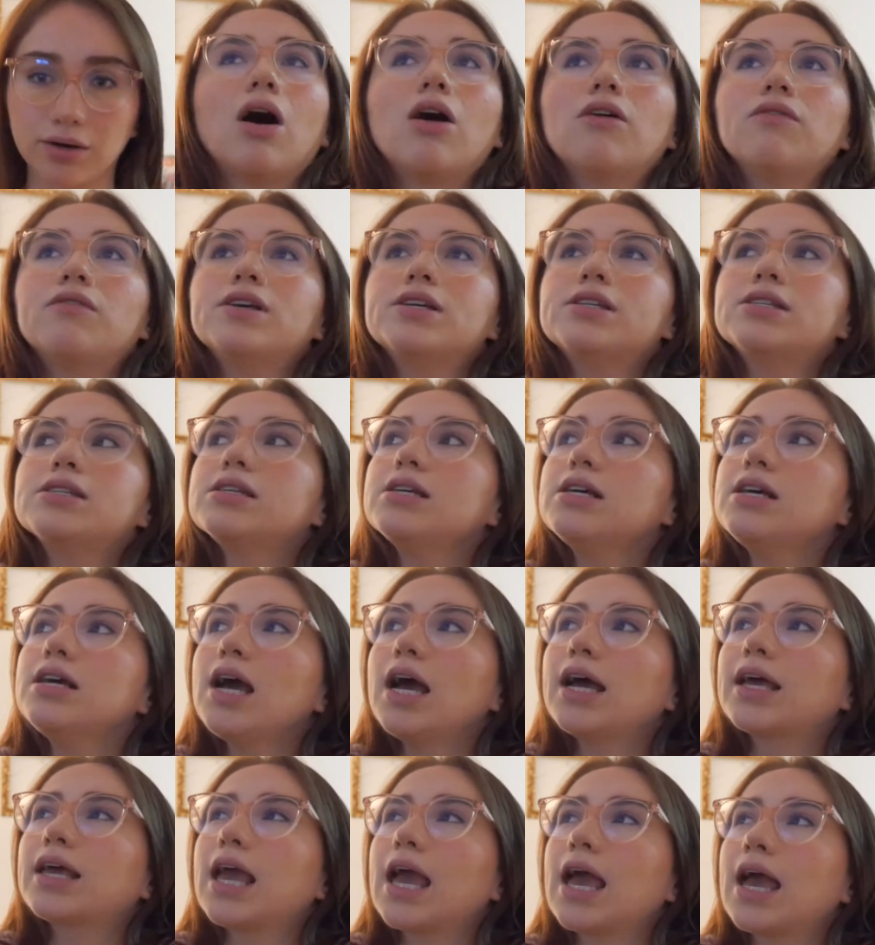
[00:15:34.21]
Obviously,
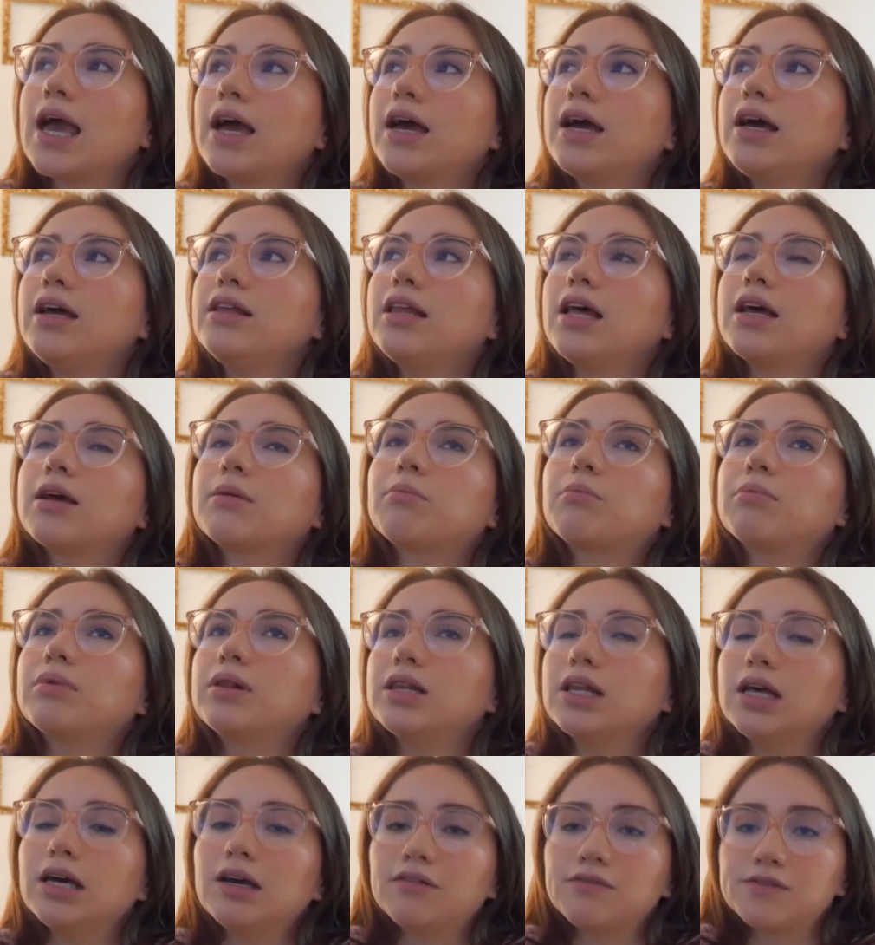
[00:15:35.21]
I can't like
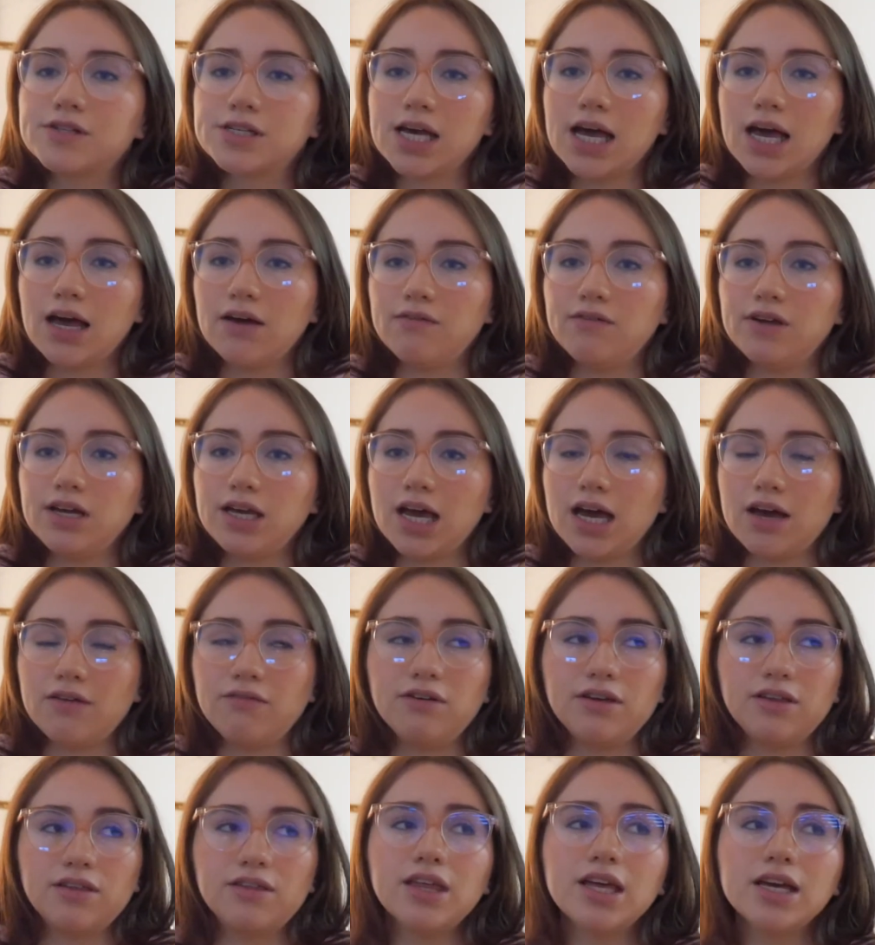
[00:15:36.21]
lift heavy
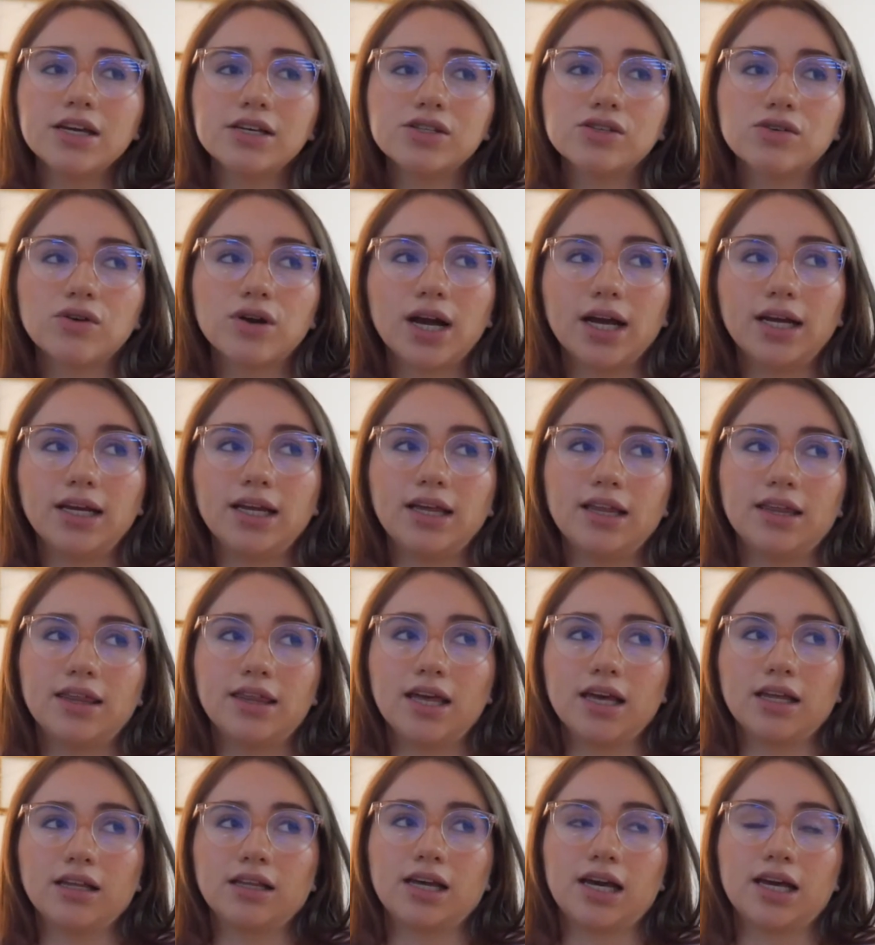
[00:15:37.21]
things or
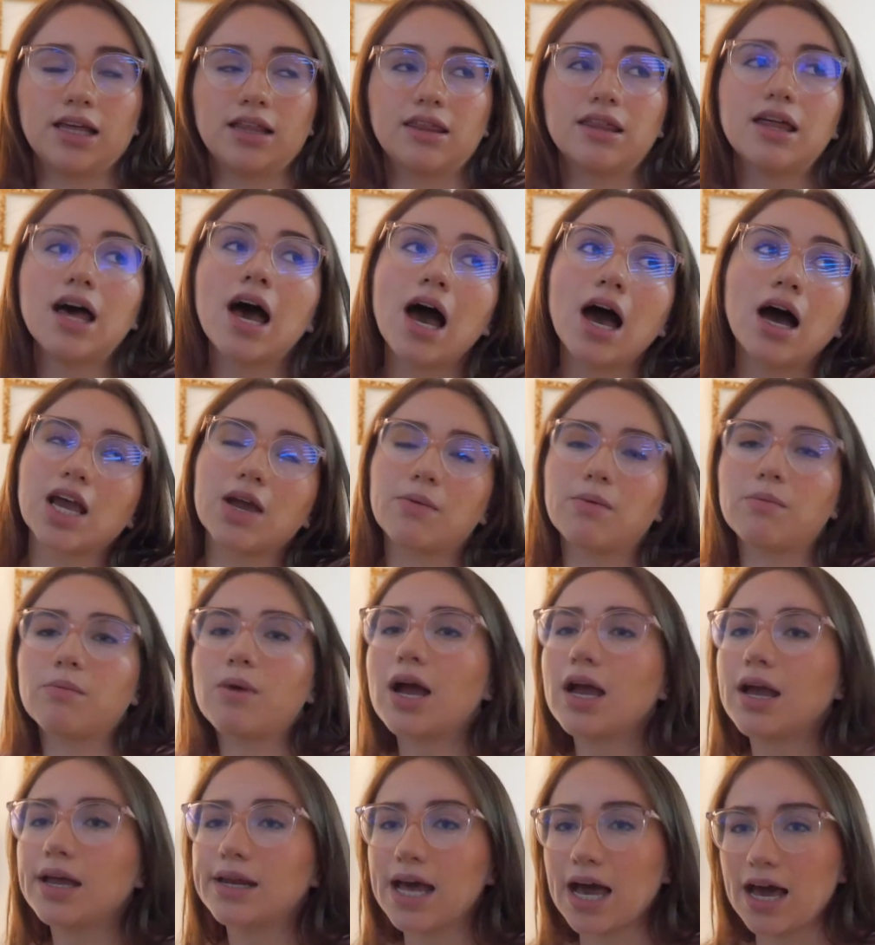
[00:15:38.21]
anything like that. I remember
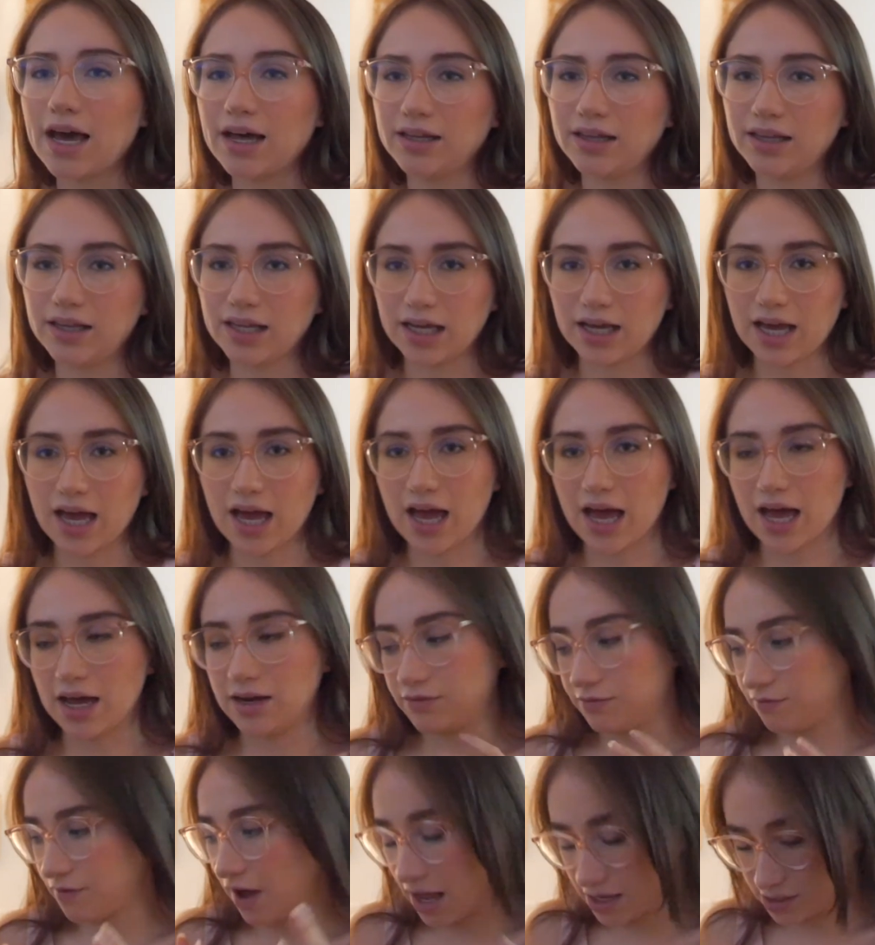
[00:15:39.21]
I had
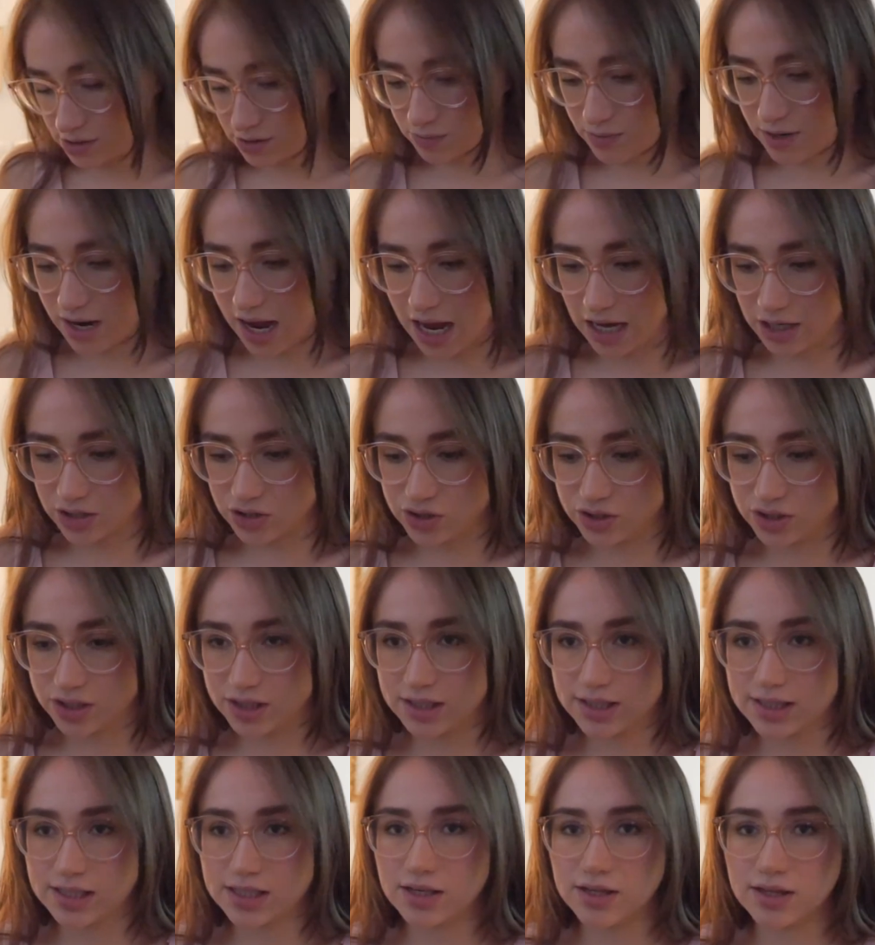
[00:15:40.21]
fast
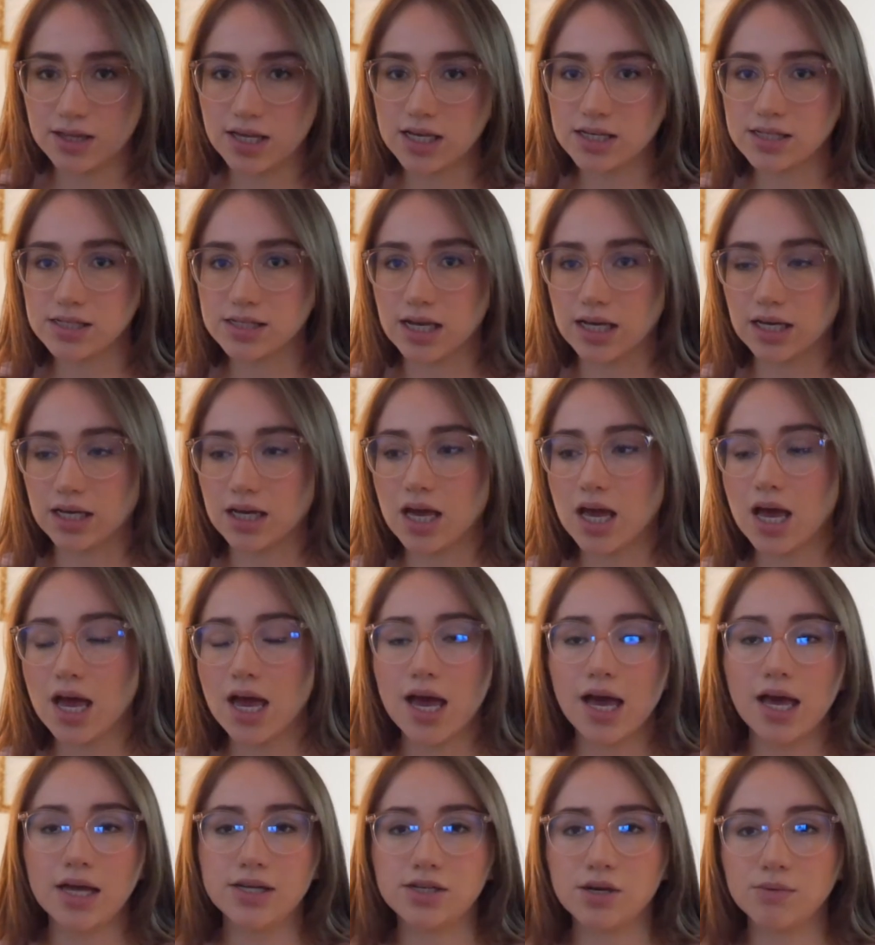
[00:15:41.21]
reactions to things. Like,
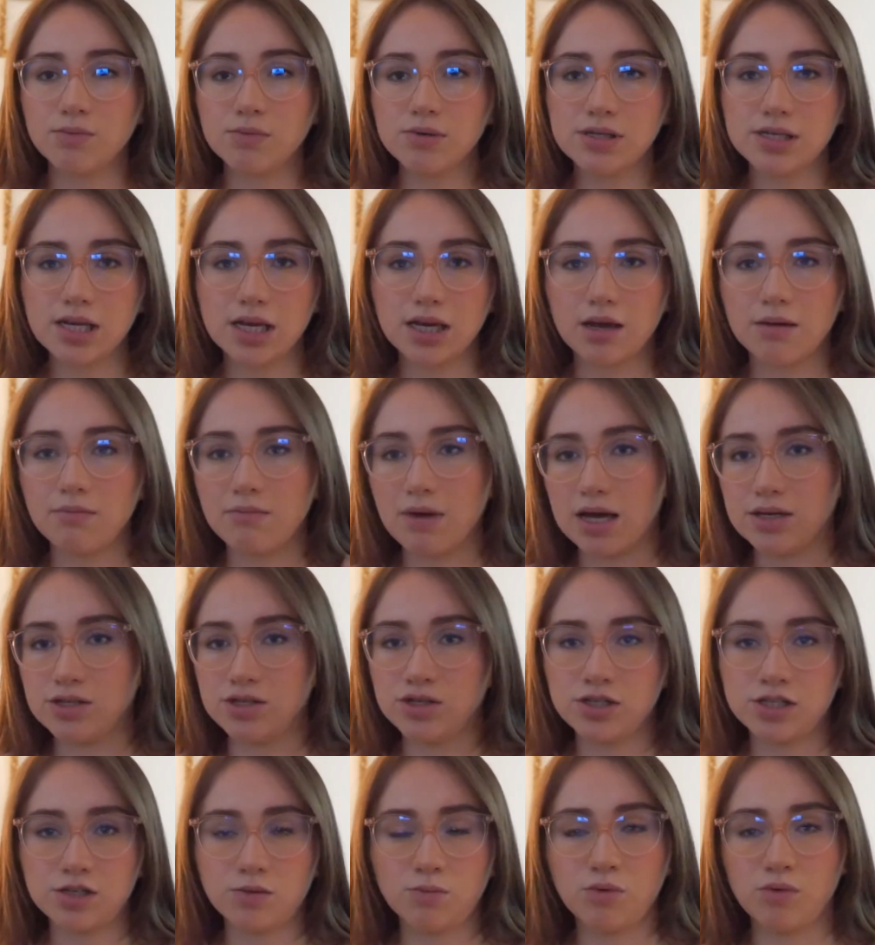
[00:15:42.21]
it's almost like,
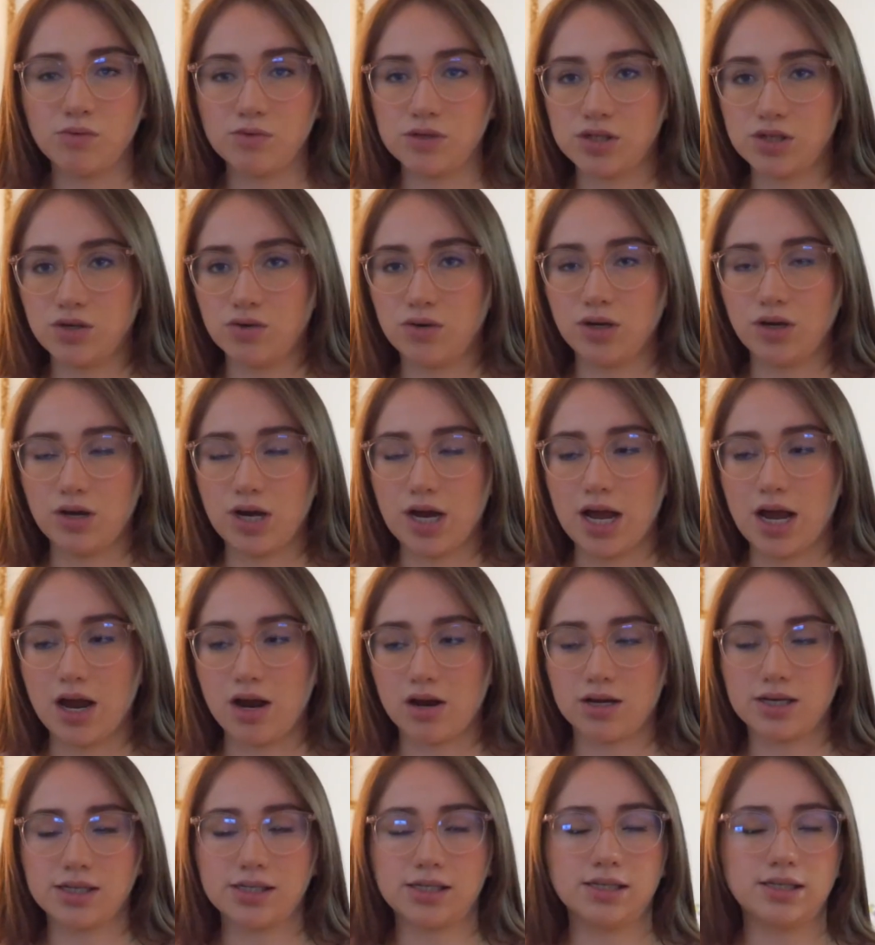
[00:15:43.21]
imagine someone was doing your hair,
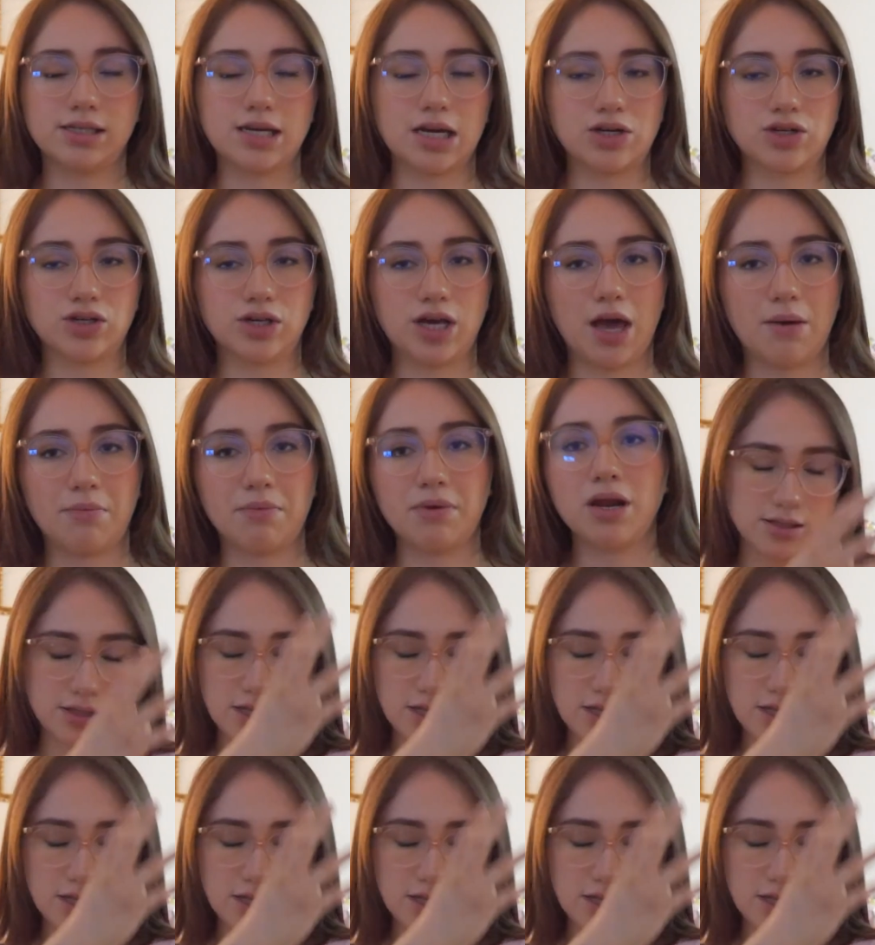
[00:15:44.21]
because this actually happened.